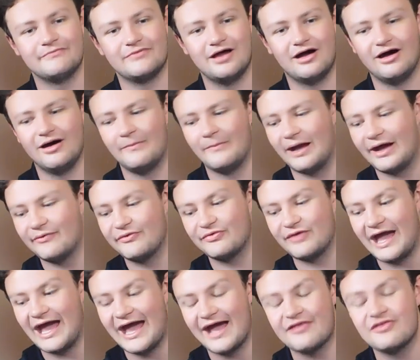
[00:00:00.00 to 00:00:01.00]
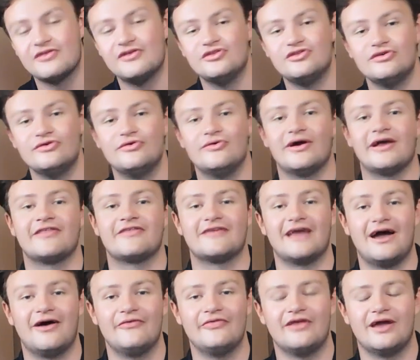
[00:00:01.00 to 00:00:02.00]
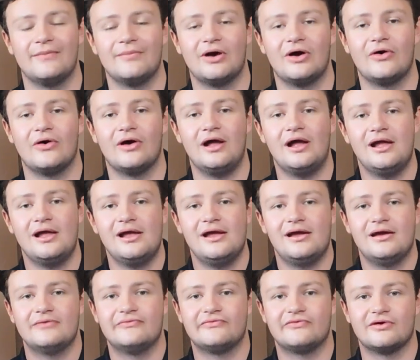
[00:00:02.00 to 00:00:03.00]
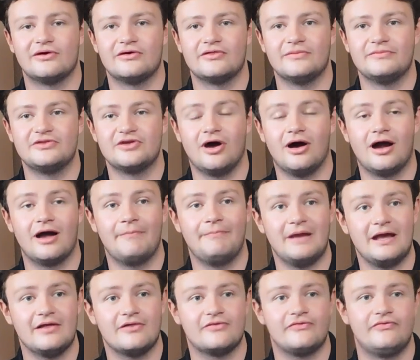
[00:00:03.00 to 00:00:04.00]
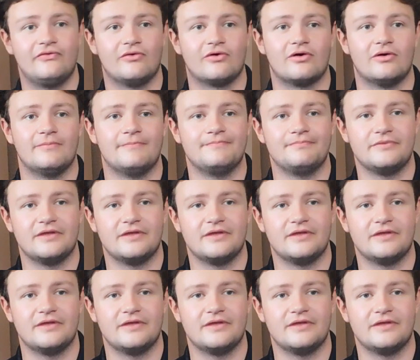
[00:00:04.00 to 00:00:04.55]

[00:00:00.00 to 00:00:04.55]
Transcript: I was asked to do a sound demo for the Talk Bass forum.